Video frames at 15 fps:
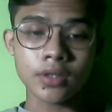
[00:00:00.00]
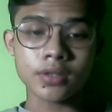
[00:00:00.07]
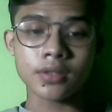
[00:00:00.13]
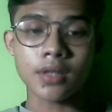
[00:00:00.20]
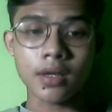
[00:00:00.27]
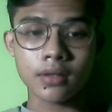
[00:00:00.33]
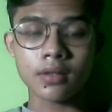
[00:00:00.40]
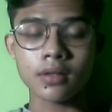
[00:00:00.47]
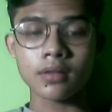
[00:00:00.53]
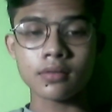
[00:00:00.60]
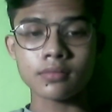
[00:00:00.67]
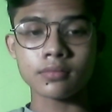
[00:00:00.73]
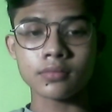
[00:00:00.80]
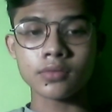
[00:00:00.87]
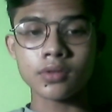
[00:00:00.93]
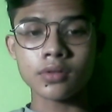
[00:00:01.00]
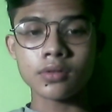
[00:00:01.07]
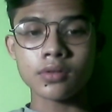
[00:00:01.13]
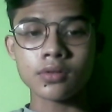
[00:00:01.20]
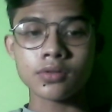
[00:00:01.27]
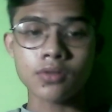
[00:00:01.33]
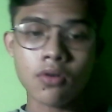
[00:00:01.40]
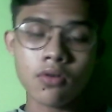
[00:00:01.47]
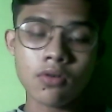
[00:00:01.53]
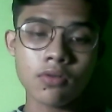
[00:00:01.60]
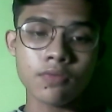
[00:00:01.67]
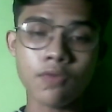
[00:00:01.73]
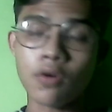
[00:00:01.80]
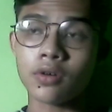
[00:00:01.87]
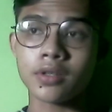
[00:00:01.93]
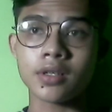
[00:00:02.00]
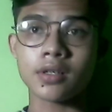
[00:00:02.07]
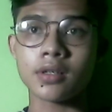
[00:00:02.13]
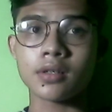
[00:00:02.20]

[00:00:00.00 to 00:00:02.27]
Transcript: newcomer of the college student,